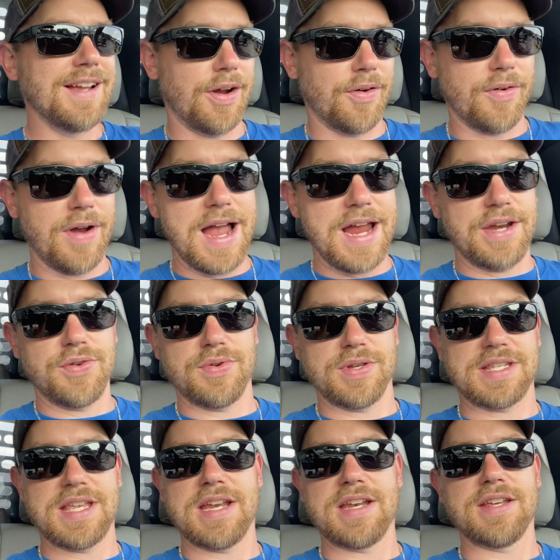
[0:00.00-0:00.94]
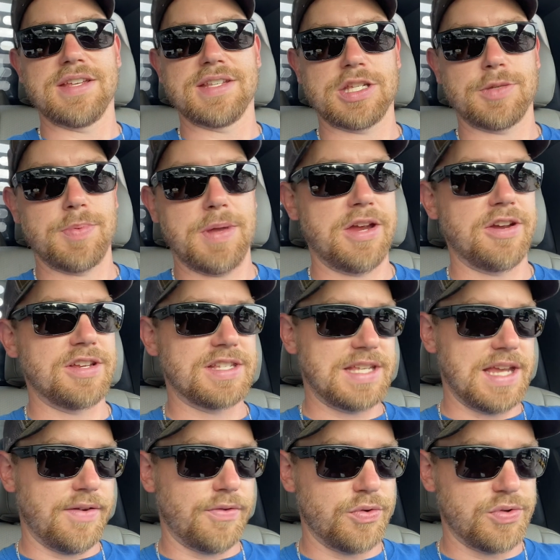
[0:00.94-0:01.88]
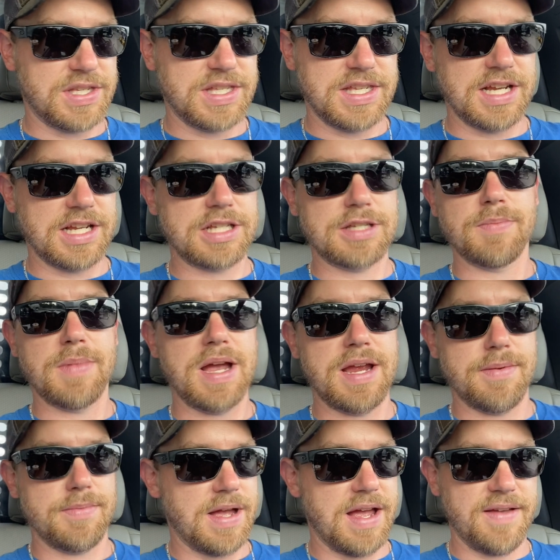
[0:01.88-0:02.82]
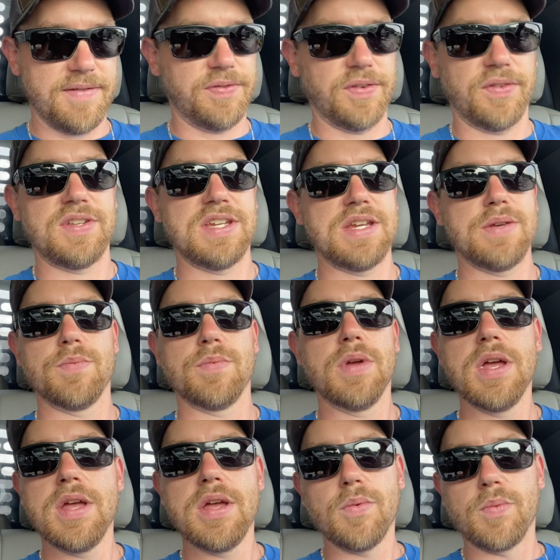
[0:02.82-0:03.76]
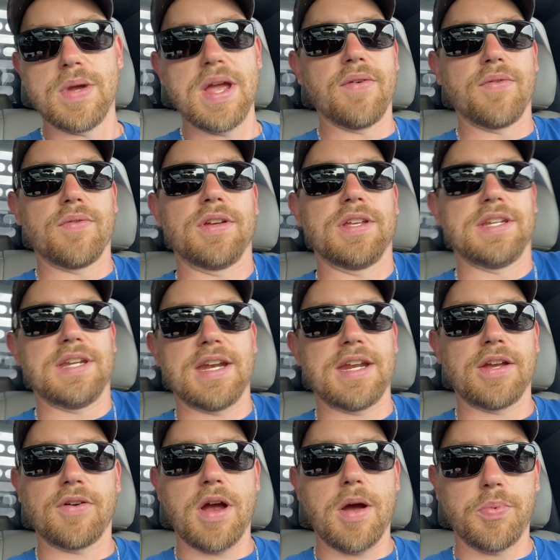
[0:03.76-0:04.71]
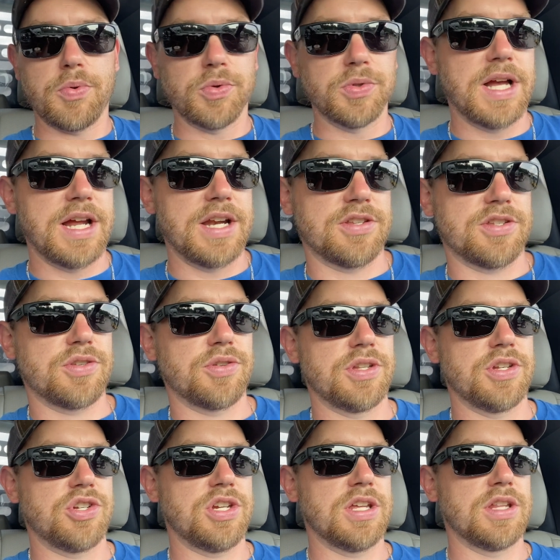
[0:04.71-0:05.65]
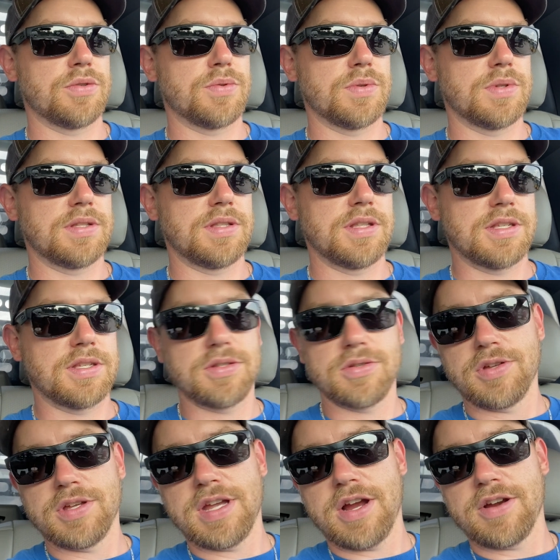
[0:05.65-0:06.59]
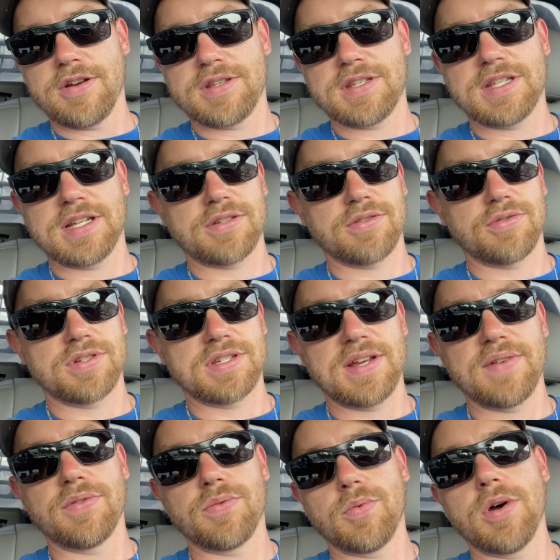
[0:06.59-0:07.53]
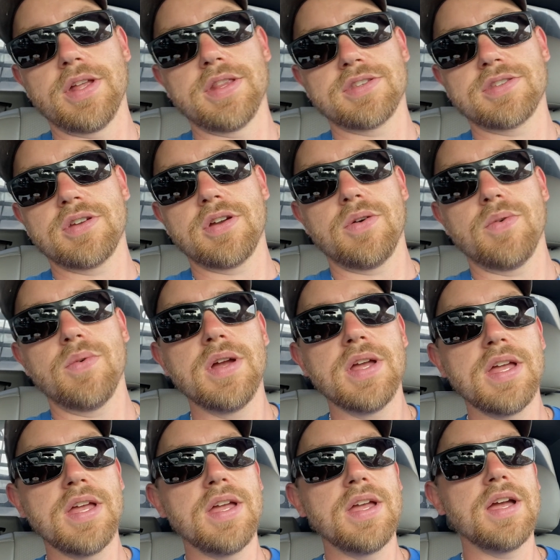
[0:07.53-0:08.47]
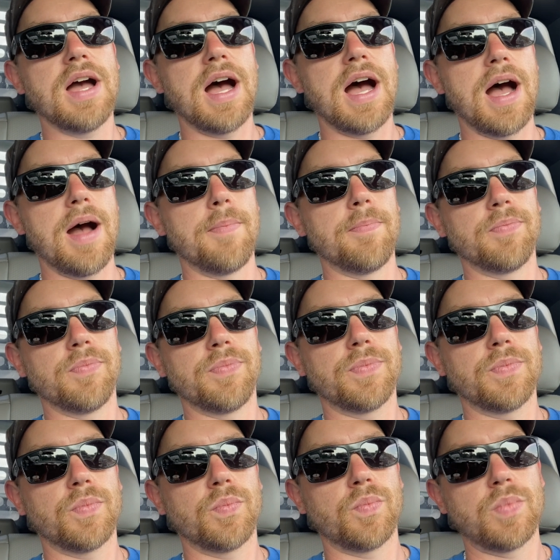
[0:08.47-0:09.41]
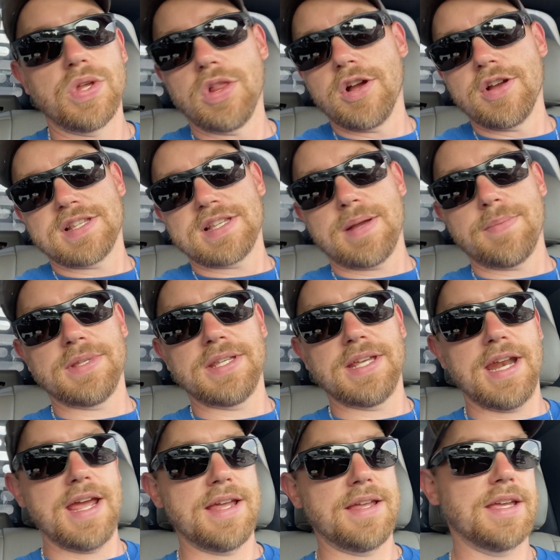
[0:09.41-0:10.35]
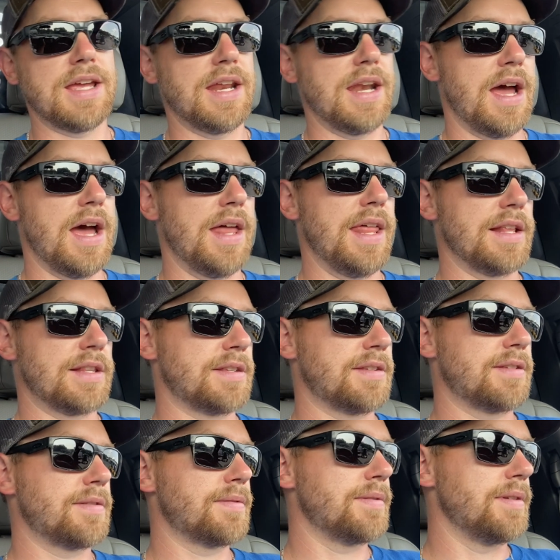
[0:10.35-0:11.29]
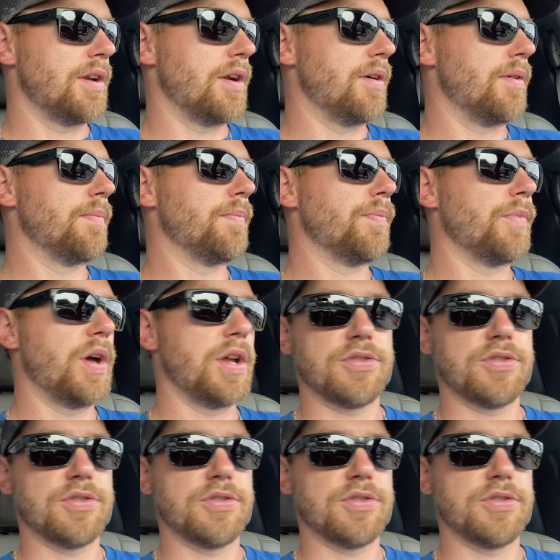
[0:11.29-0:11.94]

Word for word: got Ryan who has ten years experience, David who's six, my I fifteen. We haven't really done in ground pool liners until this year. This was this is only our sixth or seventh one. So. Um, we learned something today, and uh, that's you know not